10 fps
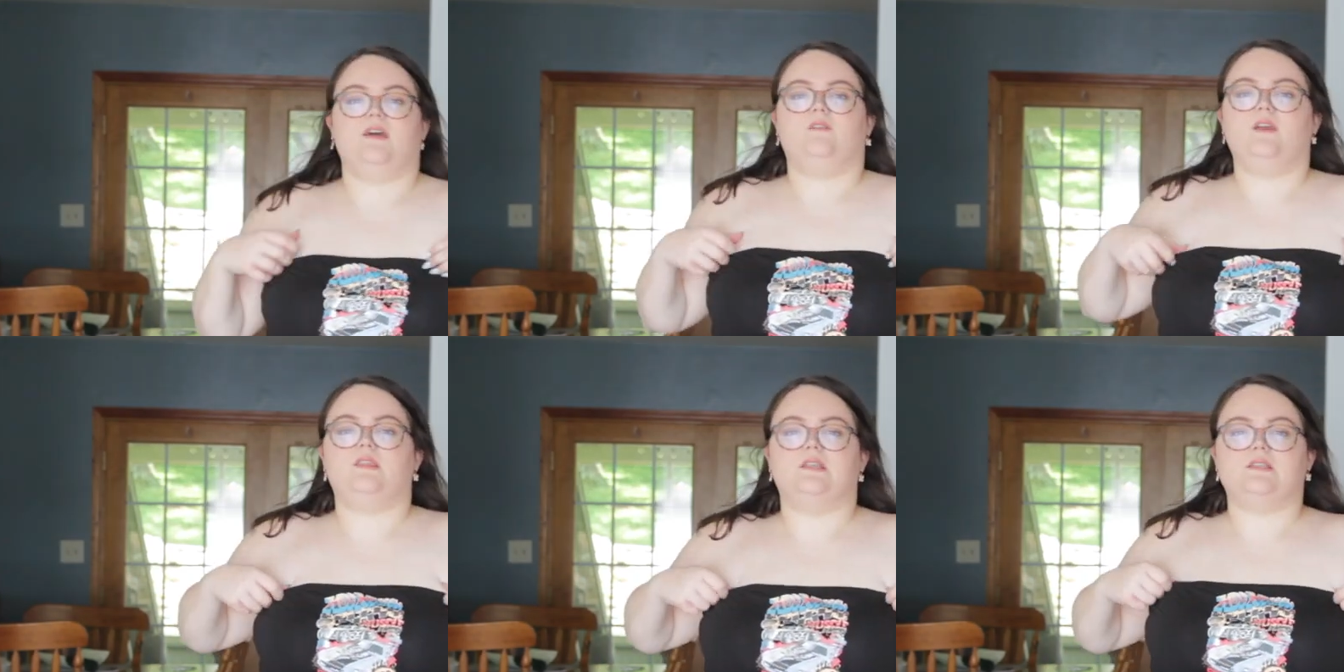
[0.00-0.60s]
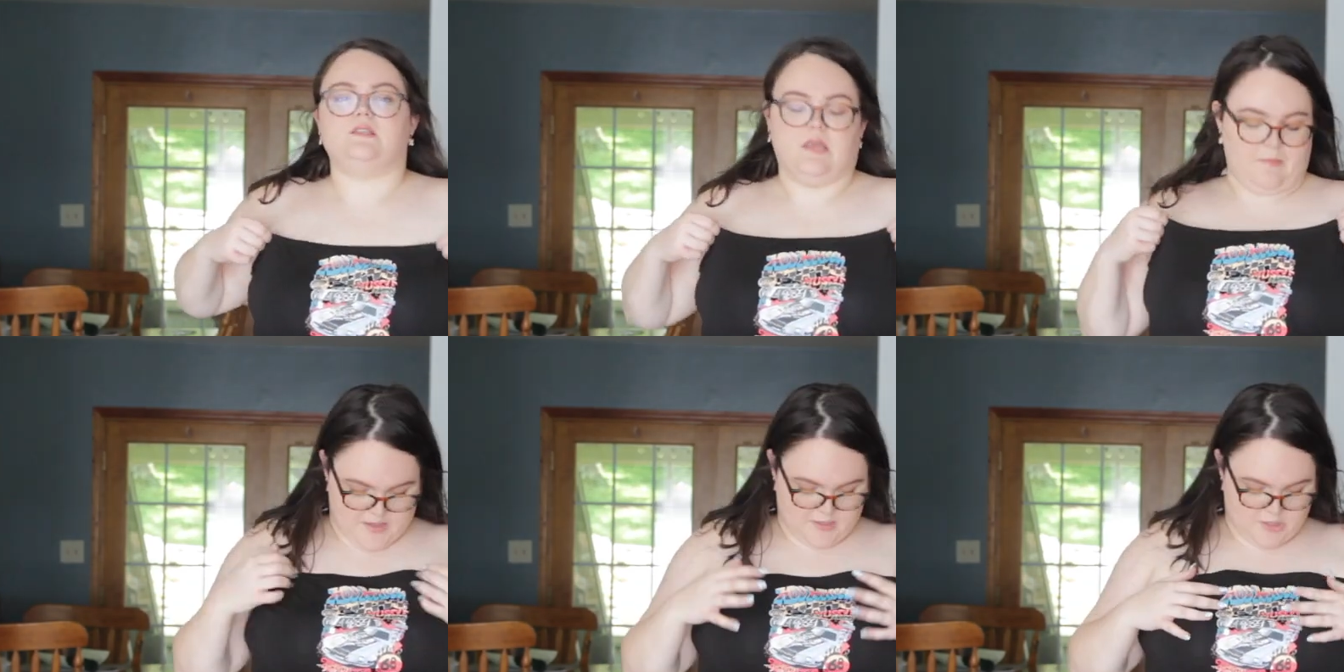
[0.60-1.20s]
I have like this
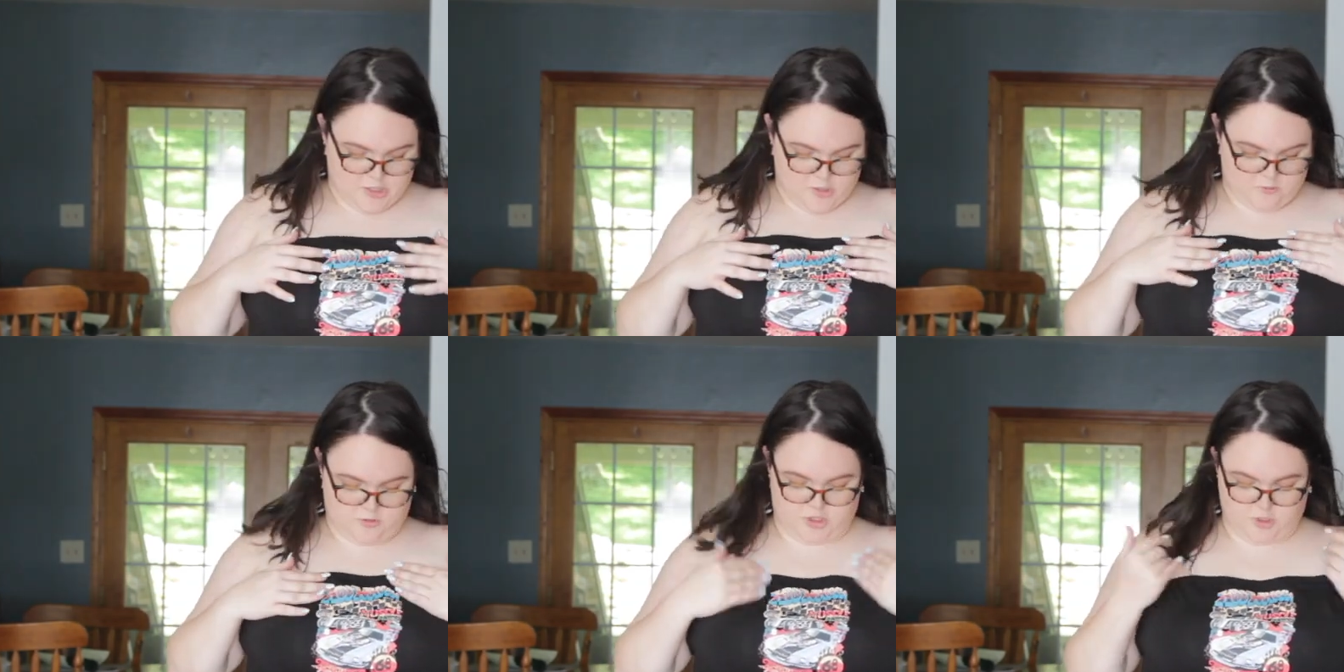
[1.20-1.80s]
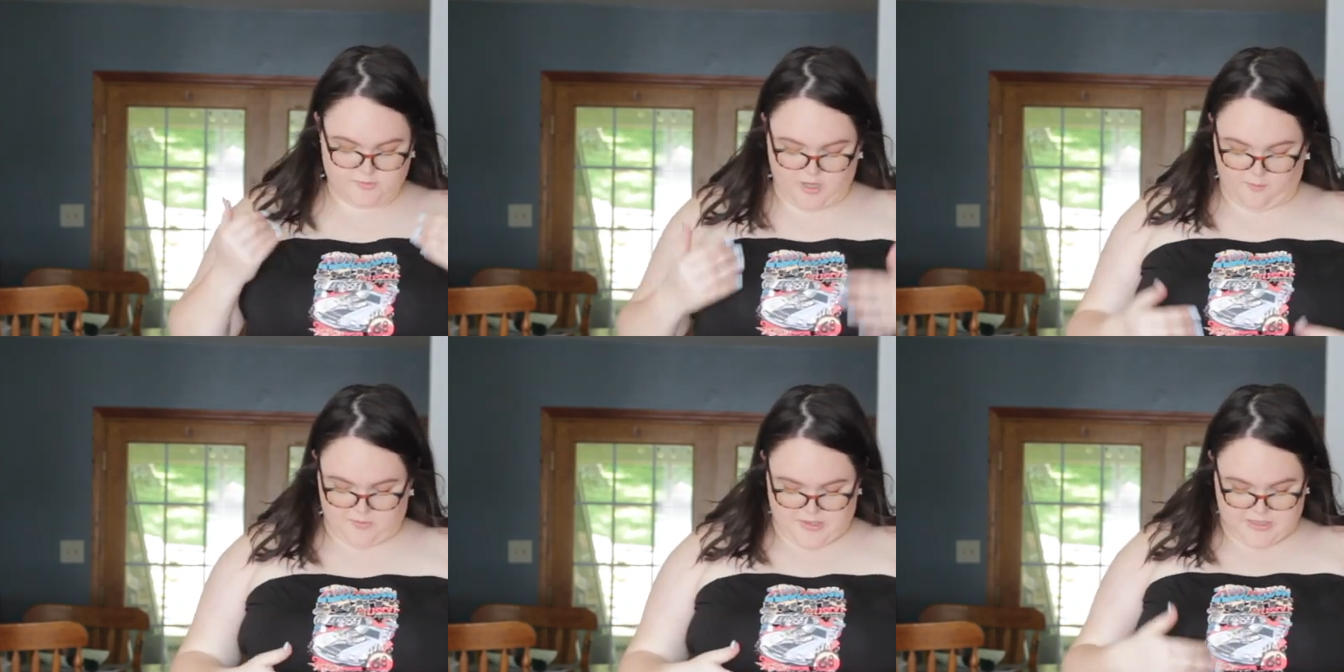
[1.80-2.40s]
ando tube
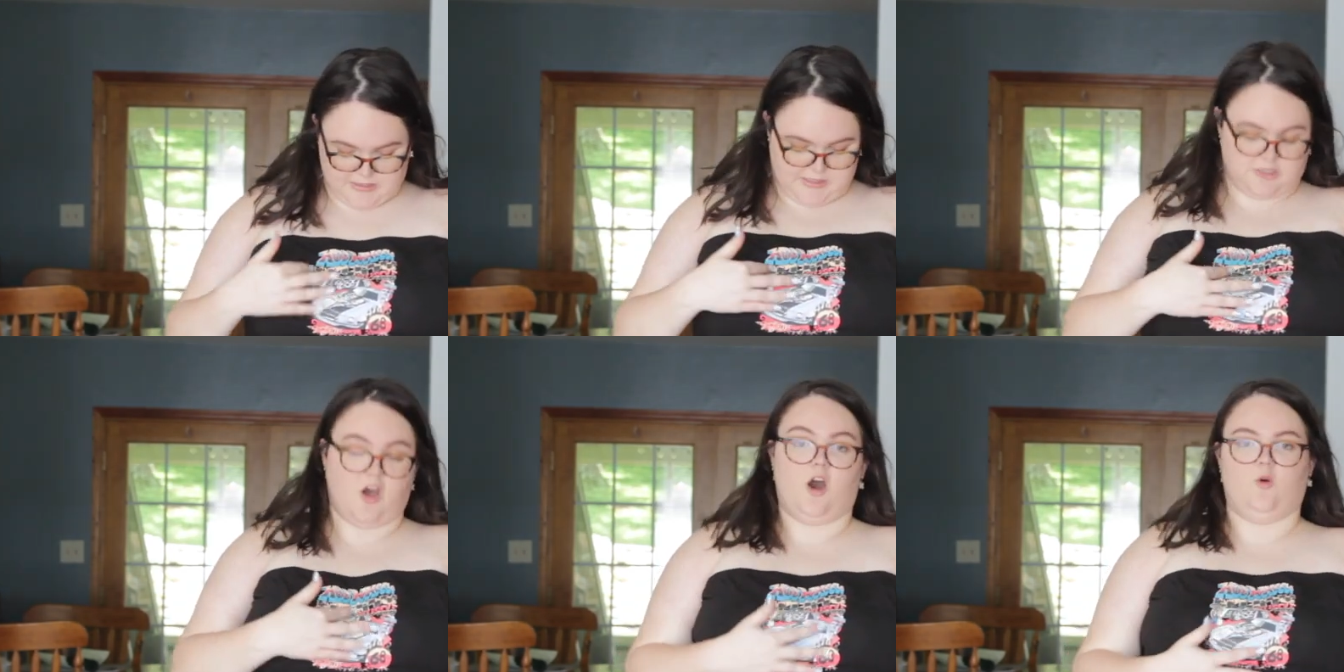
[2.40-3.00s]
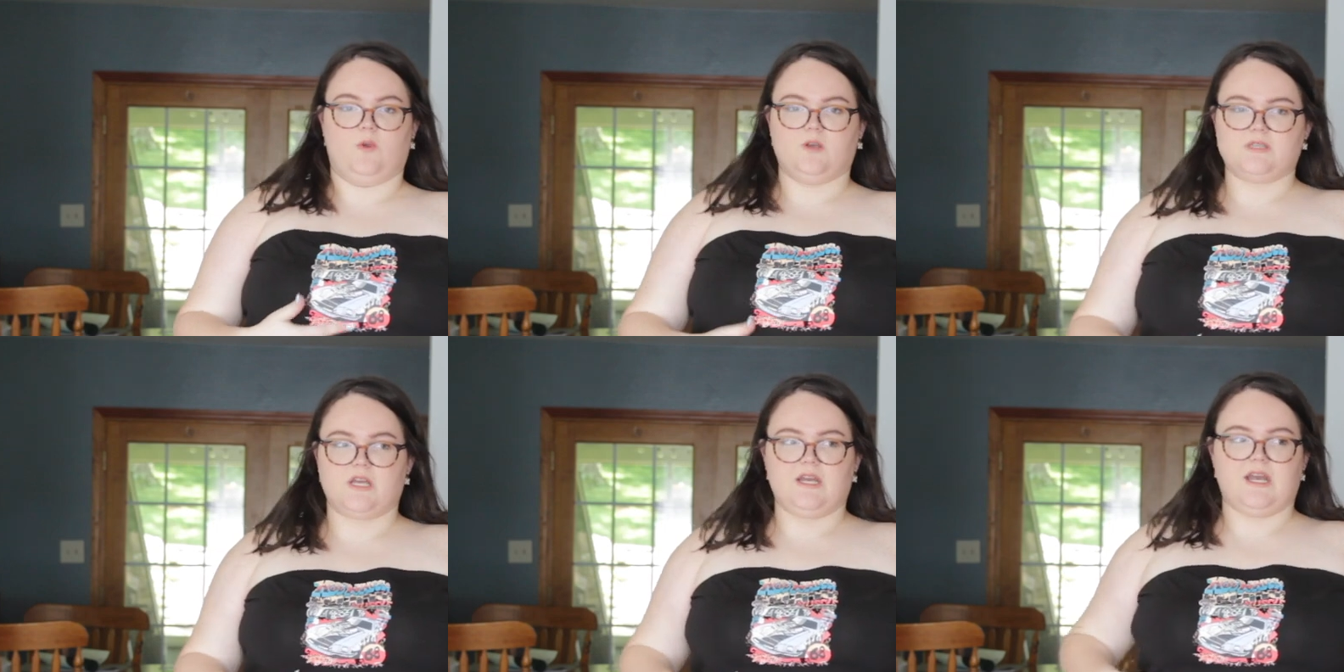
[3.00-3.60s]
top thing and it says Hot
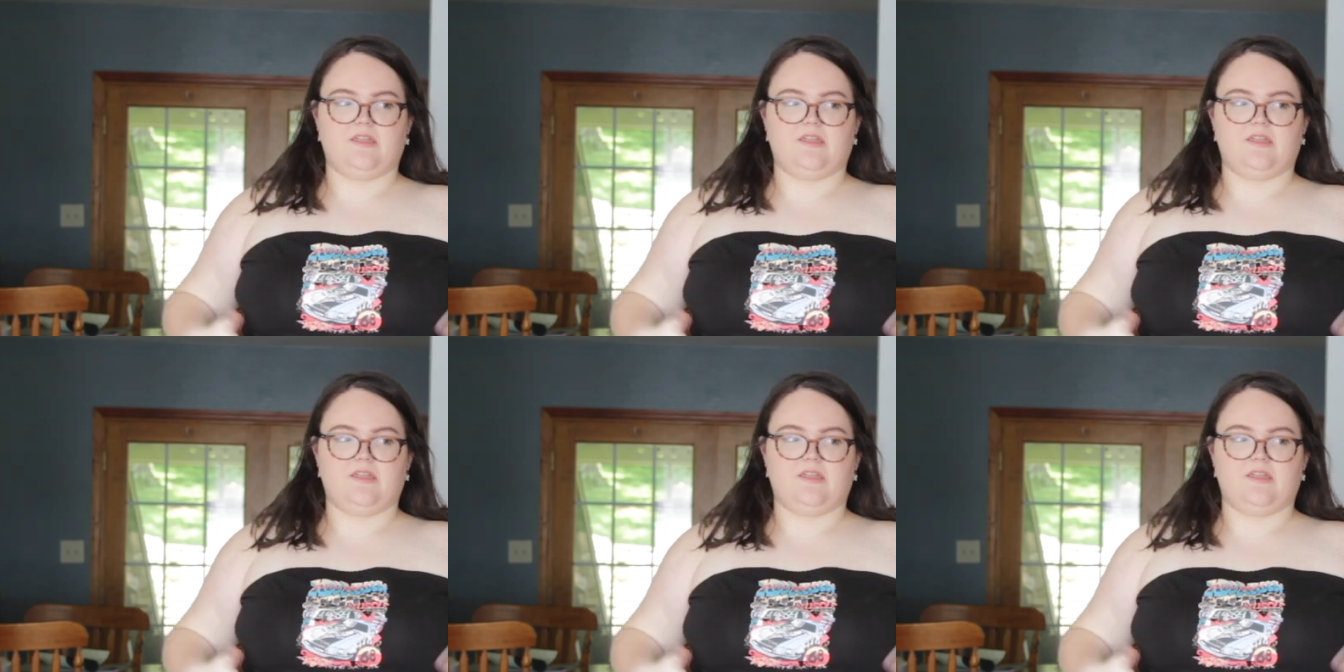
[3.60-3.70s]
Wheels on it.